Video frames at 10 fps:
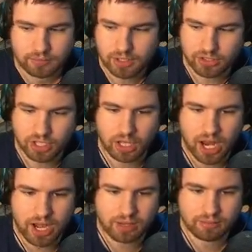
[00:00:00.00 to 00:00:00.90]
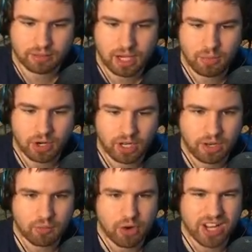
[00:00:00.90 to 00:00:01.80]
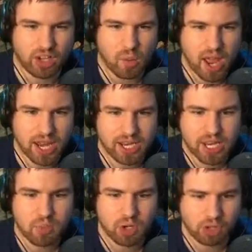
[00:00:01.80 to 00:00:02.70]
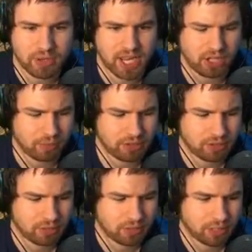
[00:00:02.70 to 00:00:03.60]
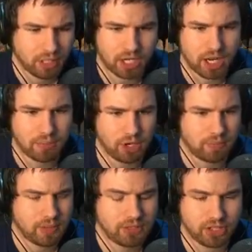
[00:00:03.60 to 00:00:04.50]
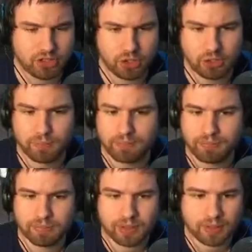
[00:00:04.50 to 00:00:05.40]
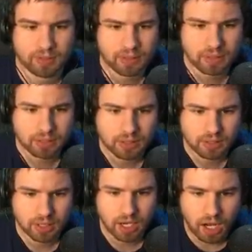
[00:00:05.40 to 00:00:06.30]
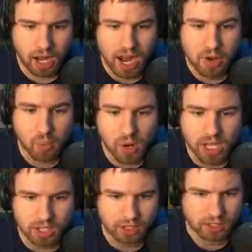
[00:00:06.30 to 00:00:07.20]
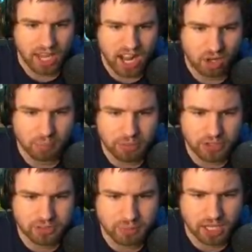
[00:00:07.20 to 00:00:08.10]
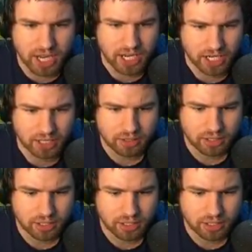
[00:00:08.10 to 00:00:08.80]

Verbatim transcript: He's declining. I'm not going to let him wriggle away. He will be helped. Okay, boom. He said sure. I will help this player.